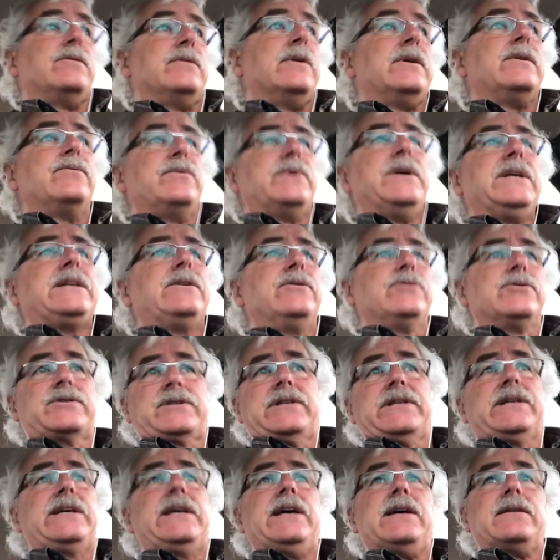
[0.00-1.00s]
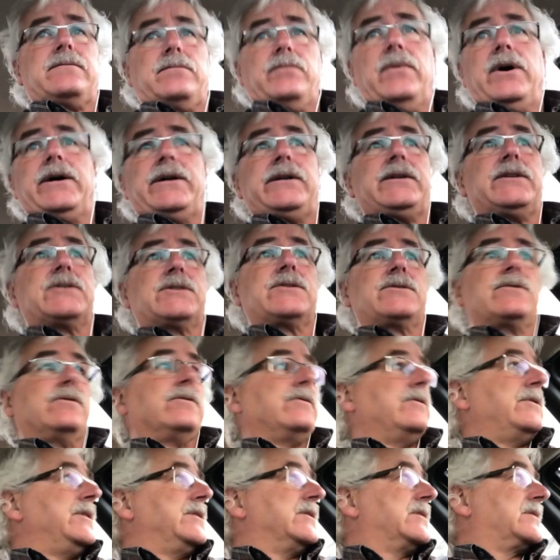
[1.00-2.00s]
and we usually get minus
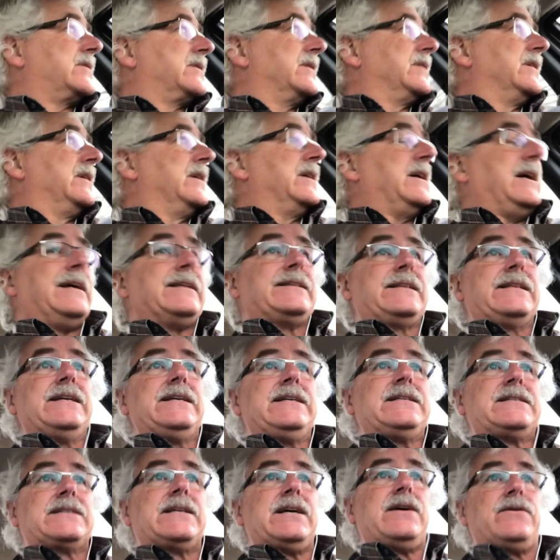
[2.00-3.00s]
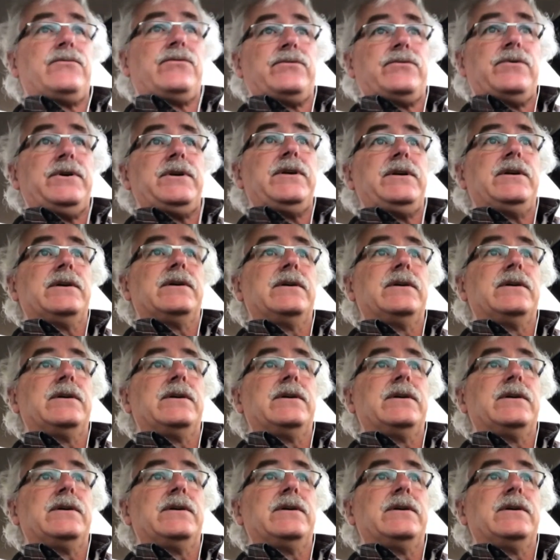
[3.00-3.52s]
30s at least every